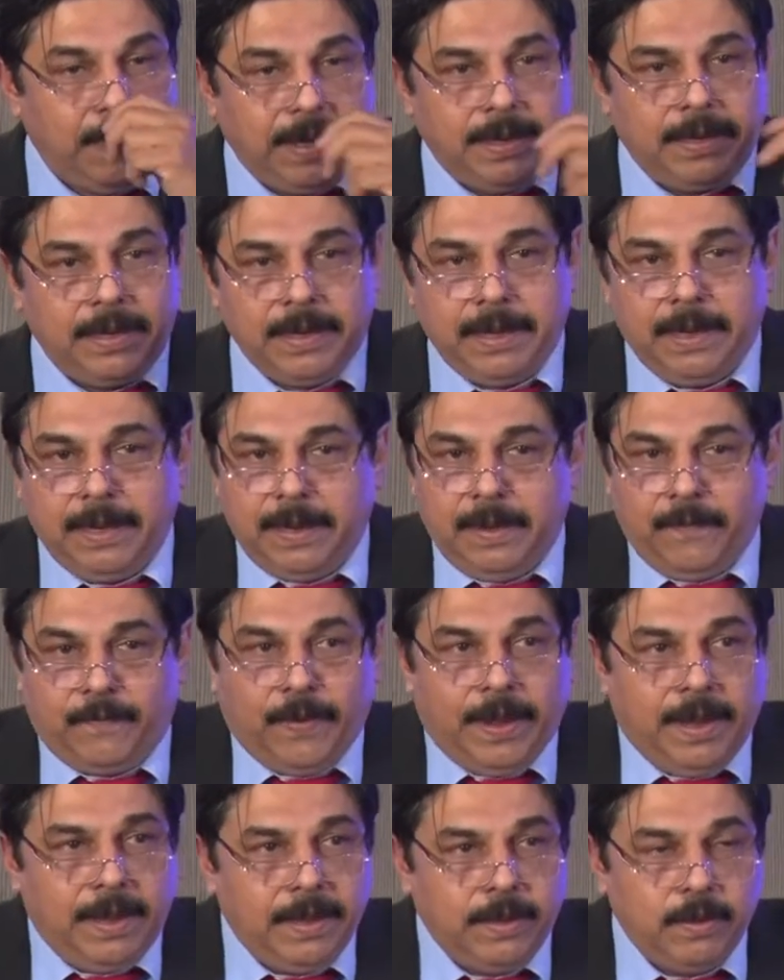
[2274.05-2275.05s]
But
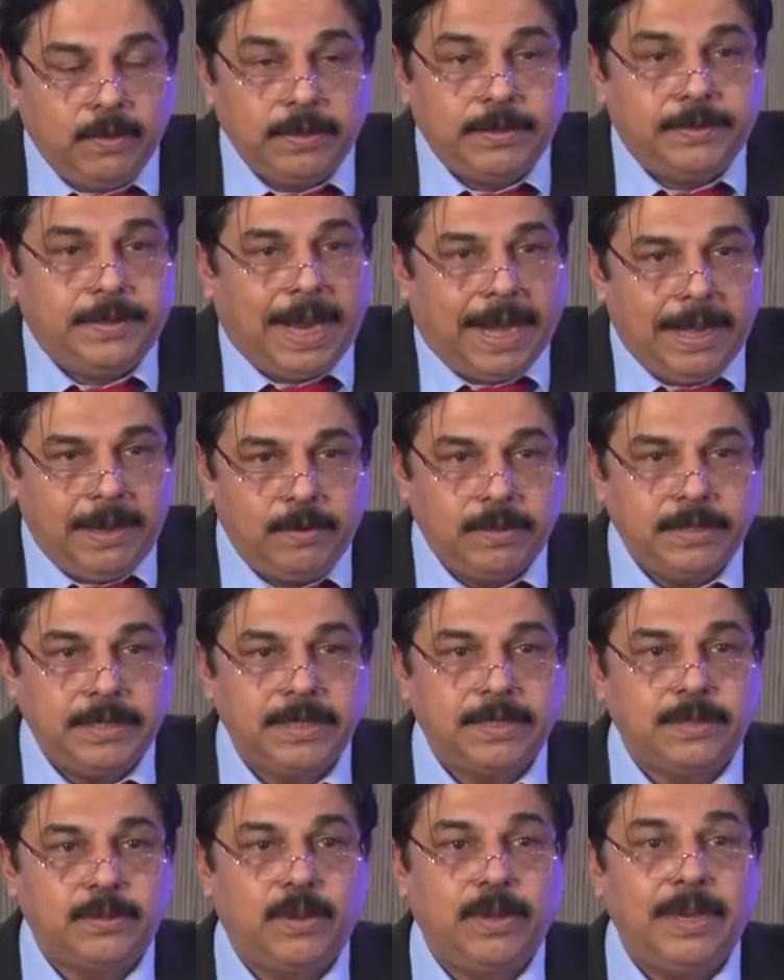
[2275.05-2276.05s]
if I use
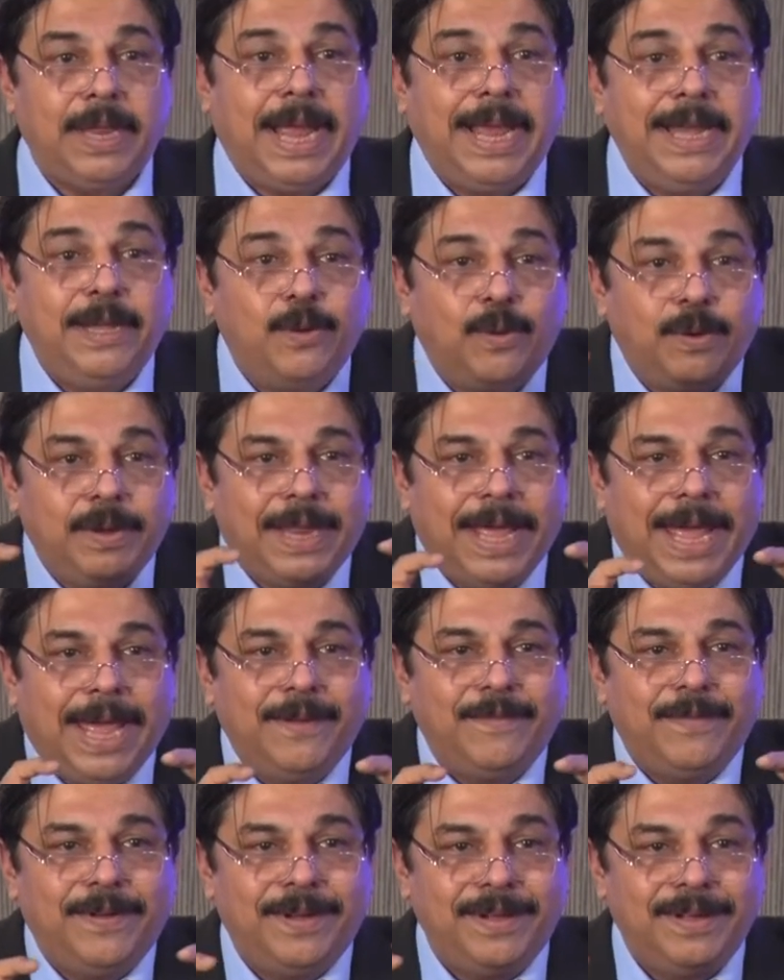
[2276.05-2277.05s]
digestrone, I don't
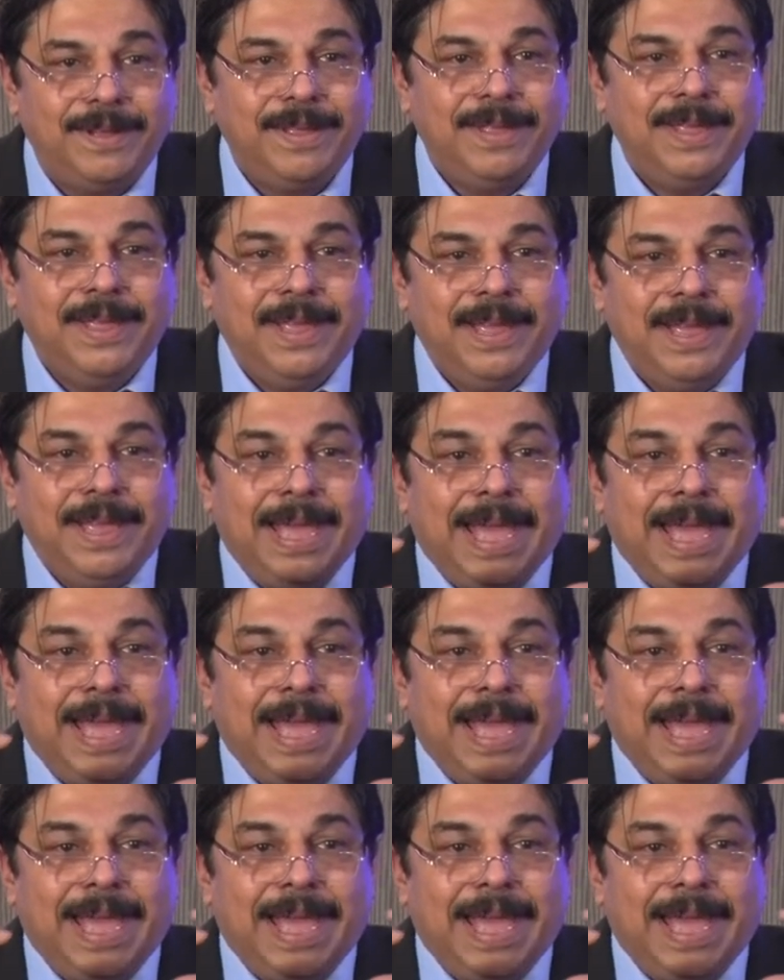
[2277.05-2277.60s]
have a